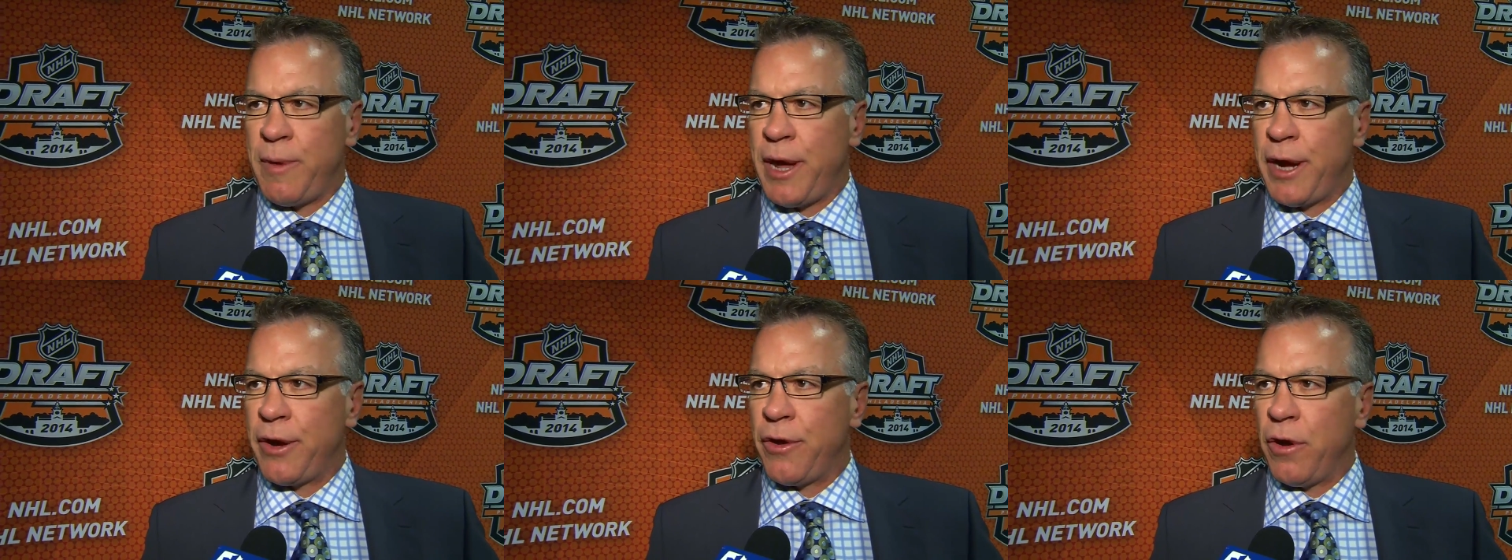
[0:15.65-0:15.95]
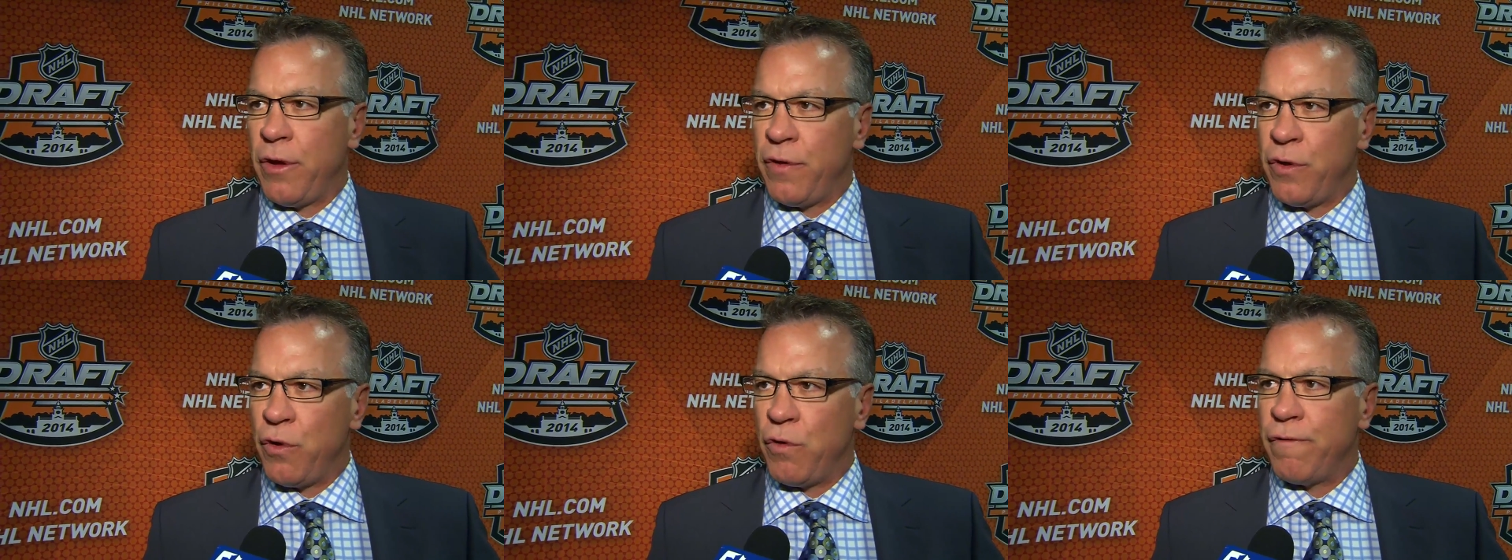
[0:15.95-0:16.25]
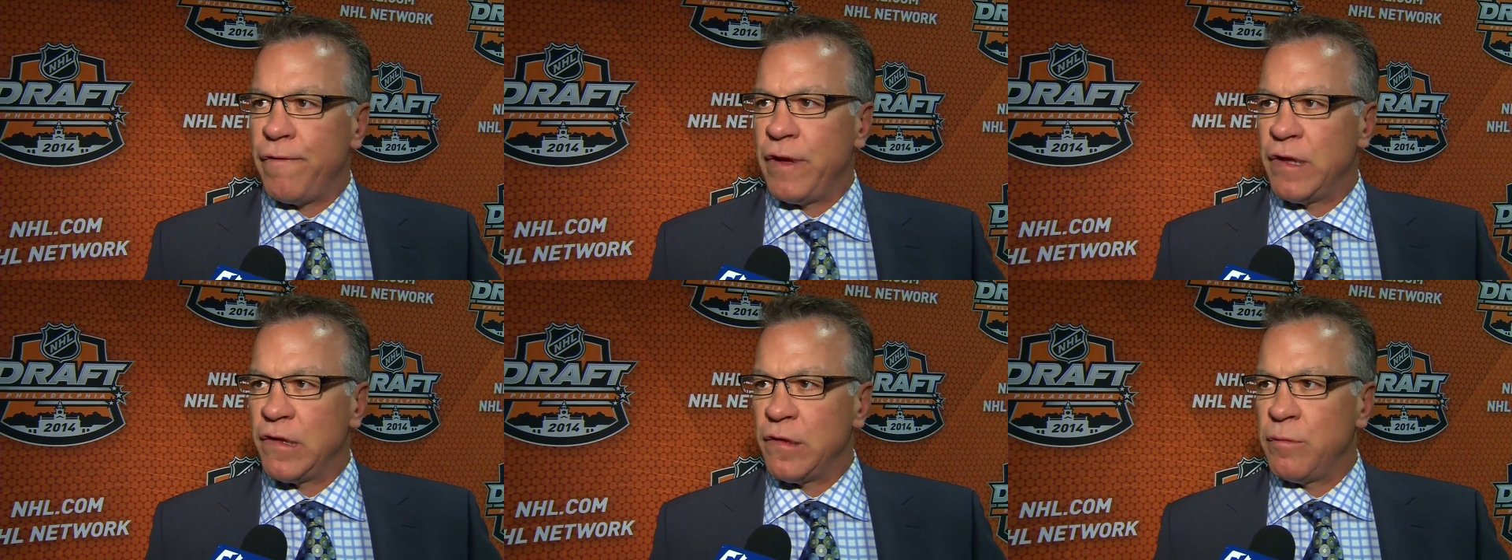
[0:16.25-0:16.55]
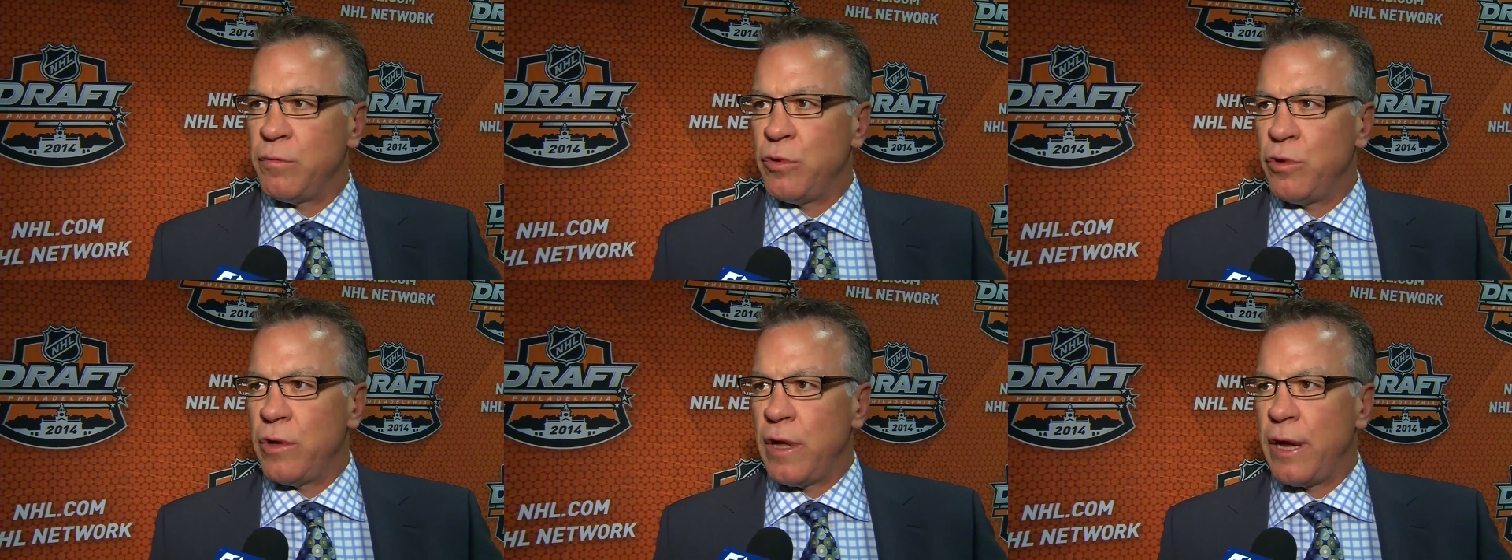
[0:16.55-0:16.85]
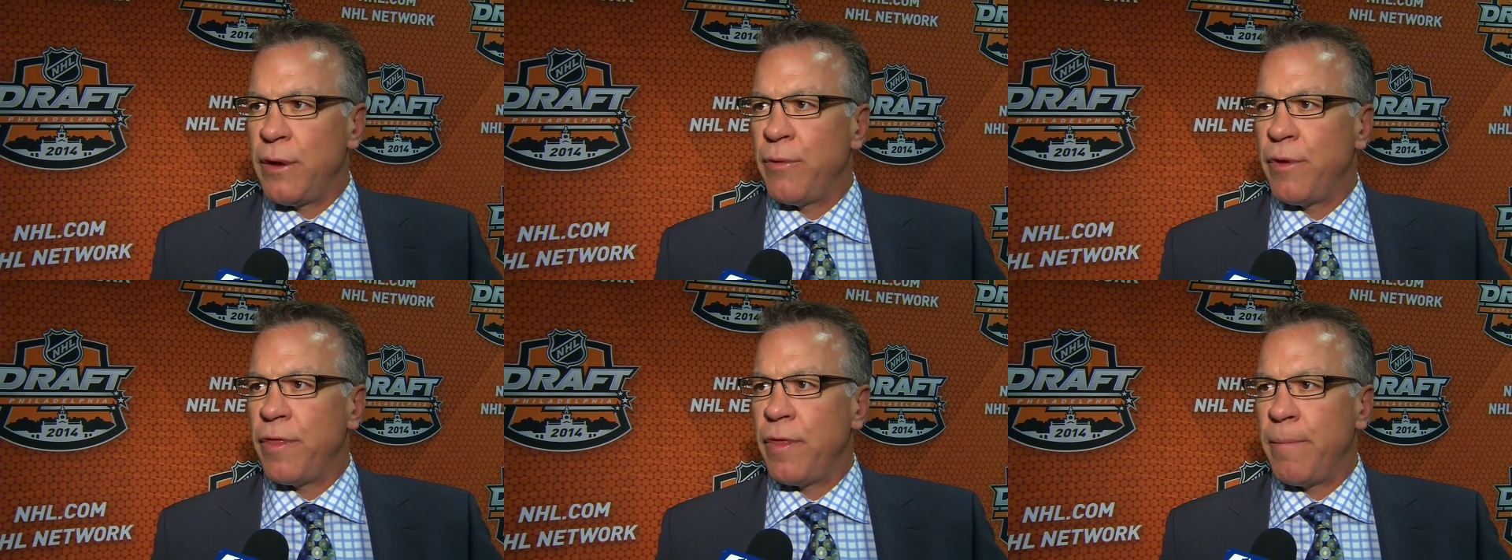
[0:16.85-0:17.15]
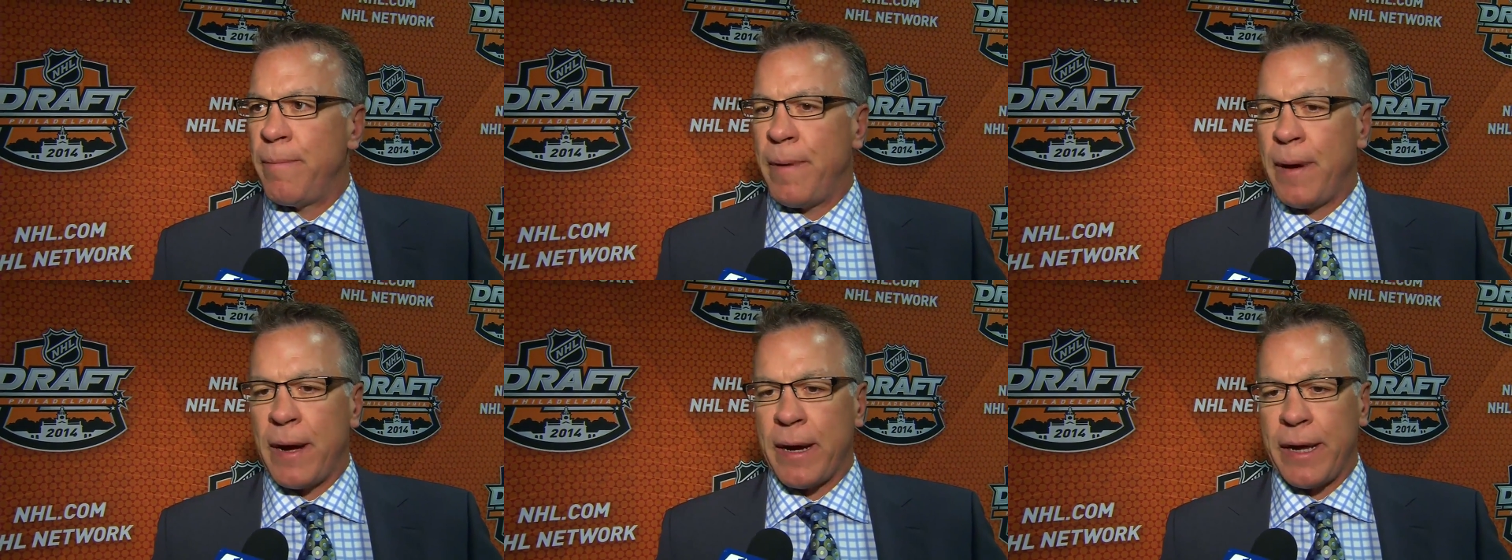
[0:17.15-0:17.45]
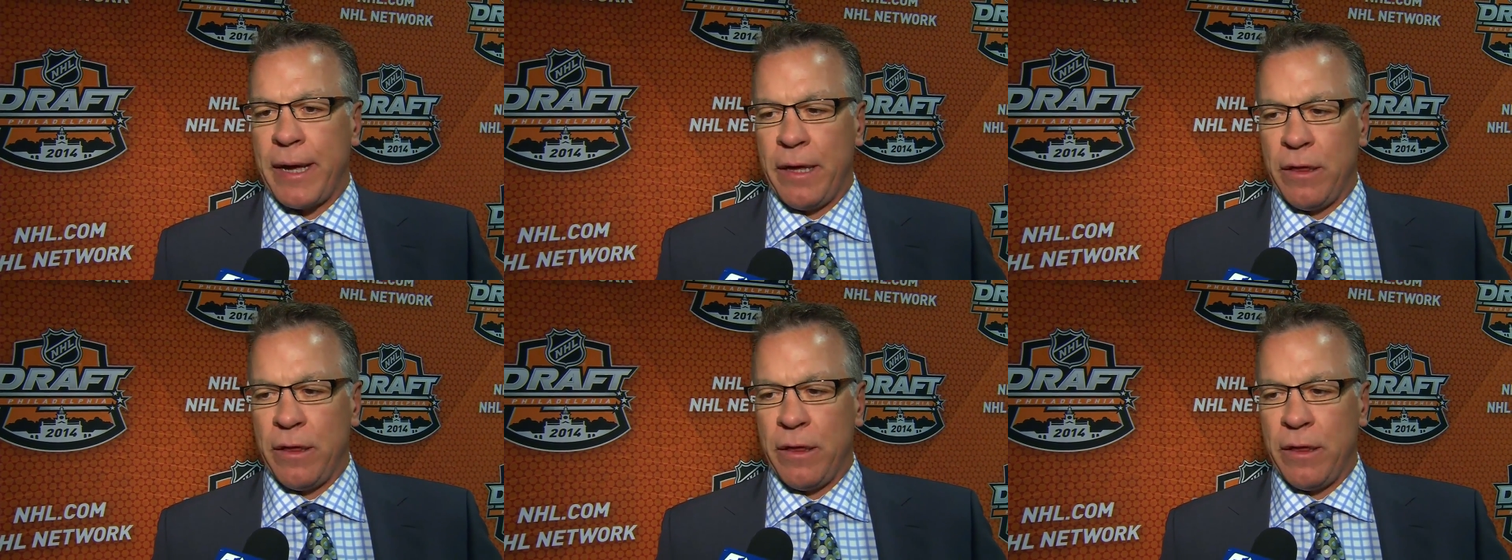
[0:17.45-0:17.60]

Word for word: maker on the offensive blue line with the puck.